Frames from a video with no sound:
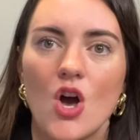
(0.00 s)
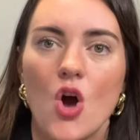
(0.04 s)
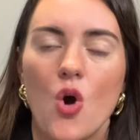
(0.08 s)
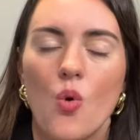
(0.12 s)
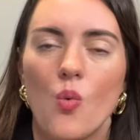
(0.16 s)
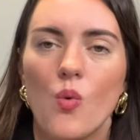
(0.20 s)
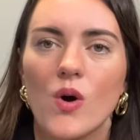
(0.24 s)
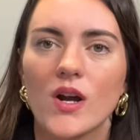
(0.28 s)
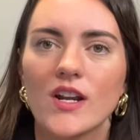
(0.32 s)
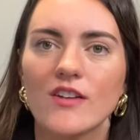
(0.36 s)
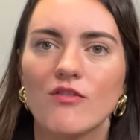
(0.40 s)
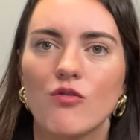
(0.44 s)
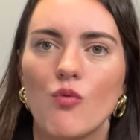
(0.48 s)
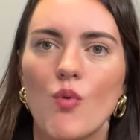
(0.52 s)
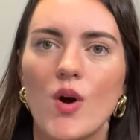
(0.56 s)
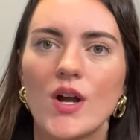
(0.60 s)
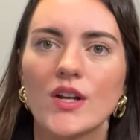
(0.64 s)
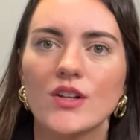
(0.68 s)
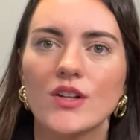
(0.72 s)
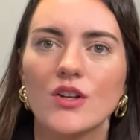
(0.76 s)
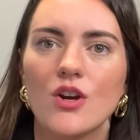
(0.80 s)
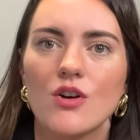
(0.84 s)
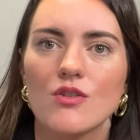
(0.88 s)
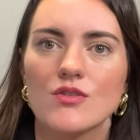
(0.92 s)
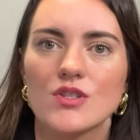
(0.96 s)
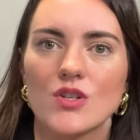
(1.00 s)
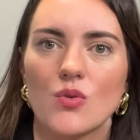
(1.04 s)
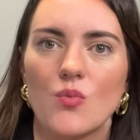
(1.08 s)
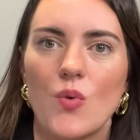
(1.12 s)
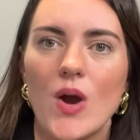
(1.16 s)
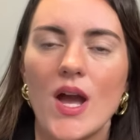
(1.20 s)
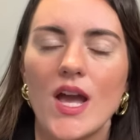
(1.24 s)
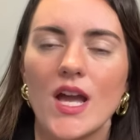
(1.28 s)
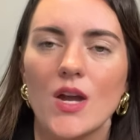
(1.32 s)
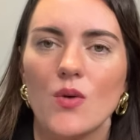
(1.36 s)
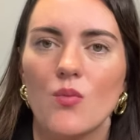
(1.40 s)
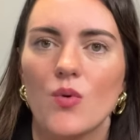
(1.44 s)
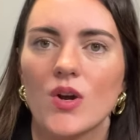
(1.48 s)
What if 1 goes
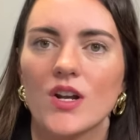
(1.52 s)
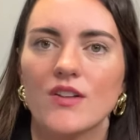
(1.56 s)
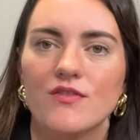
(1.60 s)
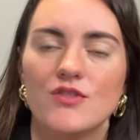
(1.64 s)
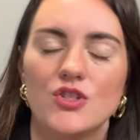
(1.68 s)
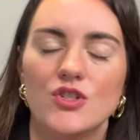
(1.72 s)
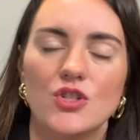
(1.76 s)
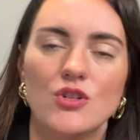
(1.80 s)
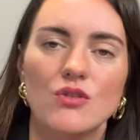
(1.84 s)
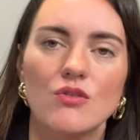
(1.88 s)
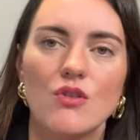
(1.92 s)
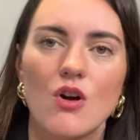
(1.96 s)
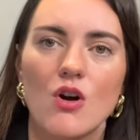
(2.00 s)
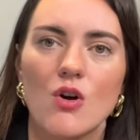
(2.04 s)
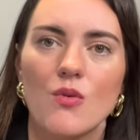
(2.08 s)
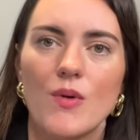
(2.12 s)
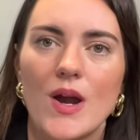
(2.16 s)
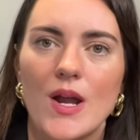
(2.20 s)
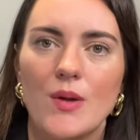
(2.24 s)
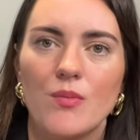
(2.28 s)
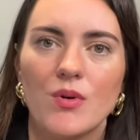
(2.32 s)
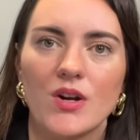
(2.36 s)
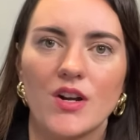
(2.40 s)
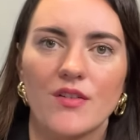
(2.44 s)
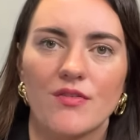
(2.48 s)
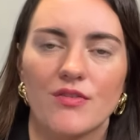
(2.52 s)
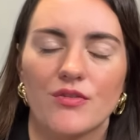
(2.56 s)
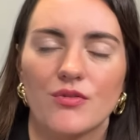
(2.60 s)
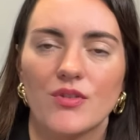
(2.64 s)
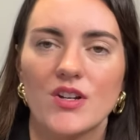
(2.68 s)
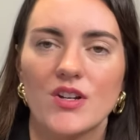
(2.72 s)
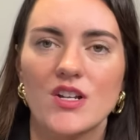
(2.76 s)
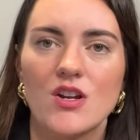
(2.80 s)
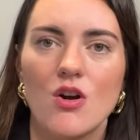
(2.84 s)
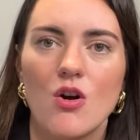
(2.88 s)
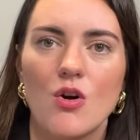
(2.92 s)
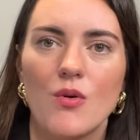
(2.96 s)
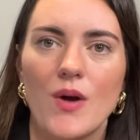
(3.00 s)
away? What if 2 go away? What if 3
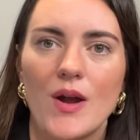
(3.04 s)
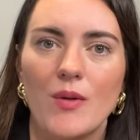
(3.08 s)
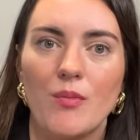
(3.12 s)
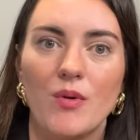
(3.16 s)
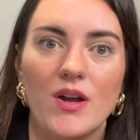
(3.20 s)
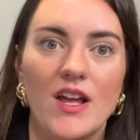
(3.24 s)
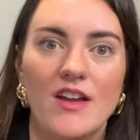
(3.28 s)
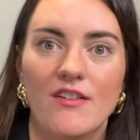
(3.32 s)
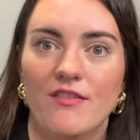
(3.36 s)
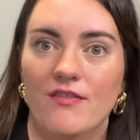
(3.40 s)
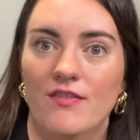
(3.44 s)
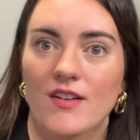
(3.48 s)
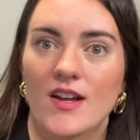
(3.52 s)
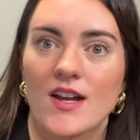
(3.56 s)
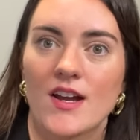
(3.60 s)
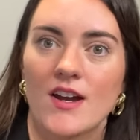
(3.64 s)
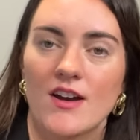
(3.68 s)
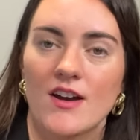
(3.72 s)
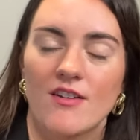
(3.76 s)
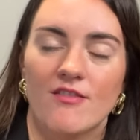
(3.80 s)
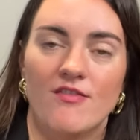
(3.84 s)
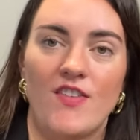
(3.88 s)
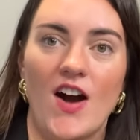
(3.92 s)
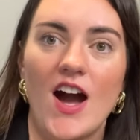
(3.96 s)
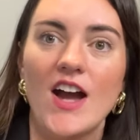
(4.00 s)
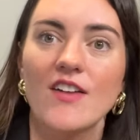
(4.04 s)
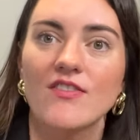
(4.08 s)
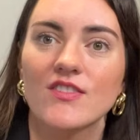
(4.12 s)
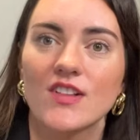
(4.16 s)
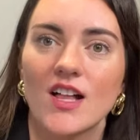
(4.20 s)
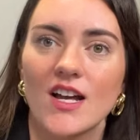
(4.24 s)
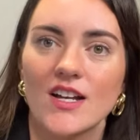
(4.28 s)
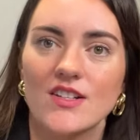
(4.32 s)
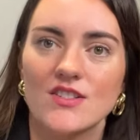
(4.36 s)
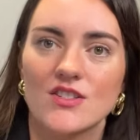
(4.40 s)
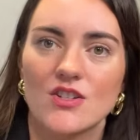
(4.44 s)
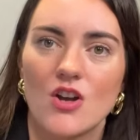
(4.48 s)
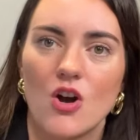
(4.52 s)
go away? What if 5
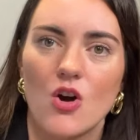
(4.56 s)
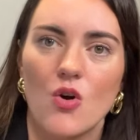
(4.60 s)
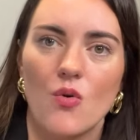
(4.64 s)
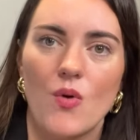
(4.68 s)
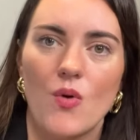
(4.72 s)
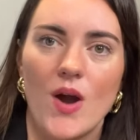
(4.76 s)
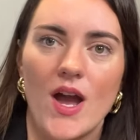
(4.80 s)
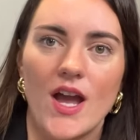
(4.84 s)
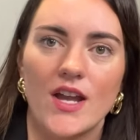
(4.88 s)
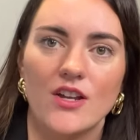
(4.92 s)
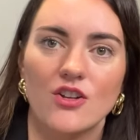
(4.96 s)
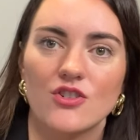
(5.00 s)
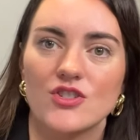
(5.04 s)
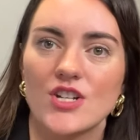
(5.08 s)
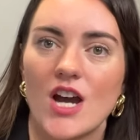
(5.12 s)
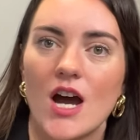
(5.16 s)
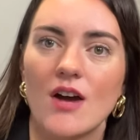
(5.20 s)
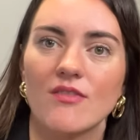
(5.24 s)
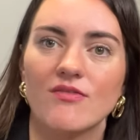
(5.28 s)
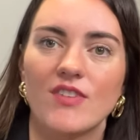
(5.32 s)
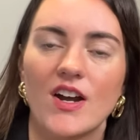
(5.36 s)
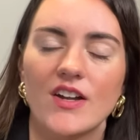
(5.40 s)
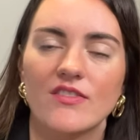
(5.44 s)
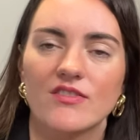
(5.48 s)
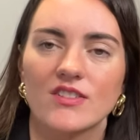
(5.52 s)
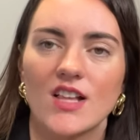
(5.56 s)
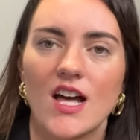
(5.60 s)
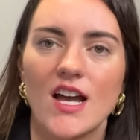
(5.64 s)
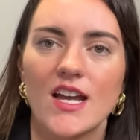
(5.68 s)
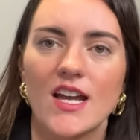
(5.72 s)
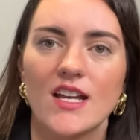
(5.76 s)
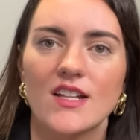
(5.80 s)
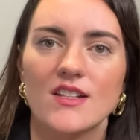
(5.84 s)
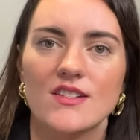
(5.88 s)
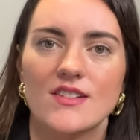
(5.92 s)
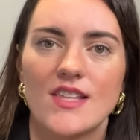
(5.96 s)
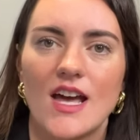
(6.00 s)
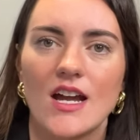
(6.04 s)
clients go away, your top 5
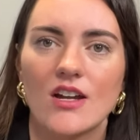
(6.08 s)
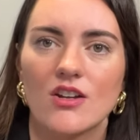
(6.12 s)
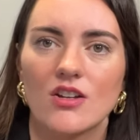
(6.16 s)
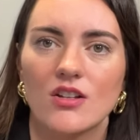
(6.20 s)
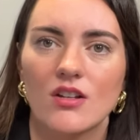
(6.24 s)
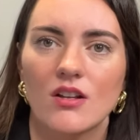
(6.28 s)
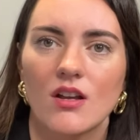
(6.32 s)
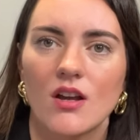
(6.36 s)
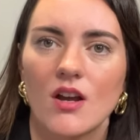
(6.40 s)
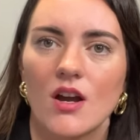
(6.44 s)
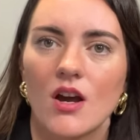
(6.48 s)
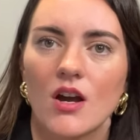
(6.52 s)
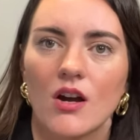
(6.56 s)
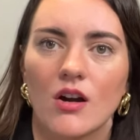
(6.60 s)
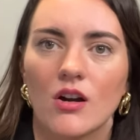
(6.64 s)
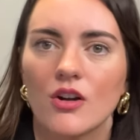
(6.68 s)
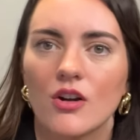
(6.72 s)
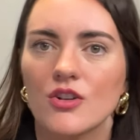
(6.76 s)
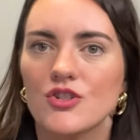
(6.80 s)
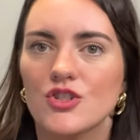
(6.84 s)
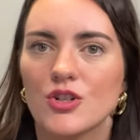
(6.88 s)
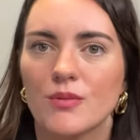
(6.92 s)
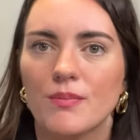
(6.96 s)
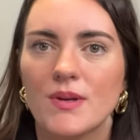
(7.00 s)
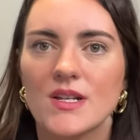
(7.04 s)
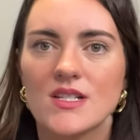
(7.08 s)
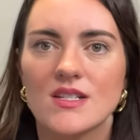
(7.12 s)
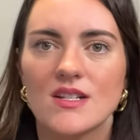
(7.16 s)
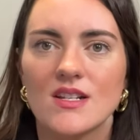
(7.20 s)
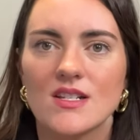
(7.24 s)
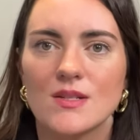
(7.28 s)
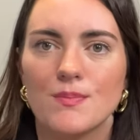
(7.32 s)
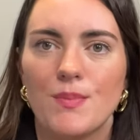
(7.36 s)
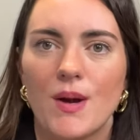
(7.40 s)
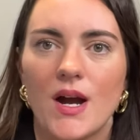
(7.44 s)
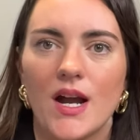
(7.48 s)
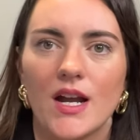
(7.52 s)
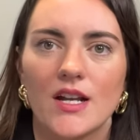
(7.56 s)
clients? That could hurt your business
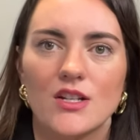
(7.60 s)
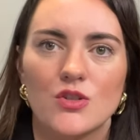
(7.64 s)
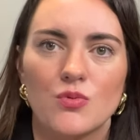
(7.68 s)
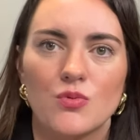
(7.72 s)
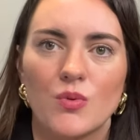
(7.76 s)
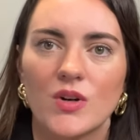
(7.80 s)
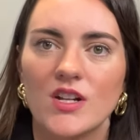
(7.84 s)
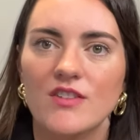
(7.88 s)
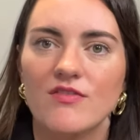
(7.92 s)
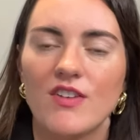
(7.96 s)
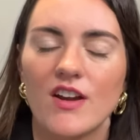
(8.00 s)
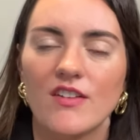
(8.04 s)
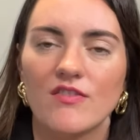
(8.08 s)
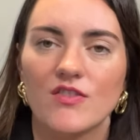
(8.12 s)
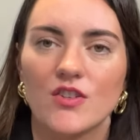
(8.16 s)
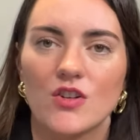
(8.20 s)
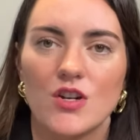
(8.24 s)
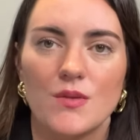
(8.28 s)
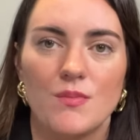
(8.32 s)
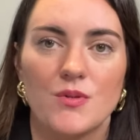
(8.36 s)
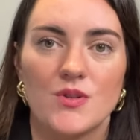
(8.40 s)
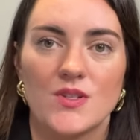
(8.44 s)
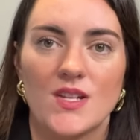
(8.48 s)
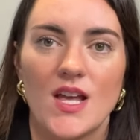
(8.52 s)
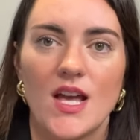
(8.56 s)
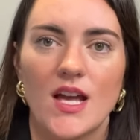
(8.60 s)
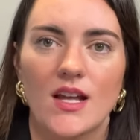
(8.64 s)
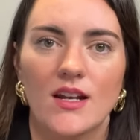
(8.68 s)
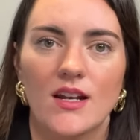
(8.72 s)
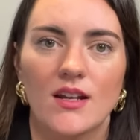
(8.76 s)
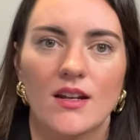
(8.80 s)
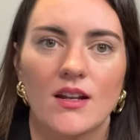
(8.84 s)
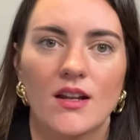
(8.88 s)
by 25, 30%.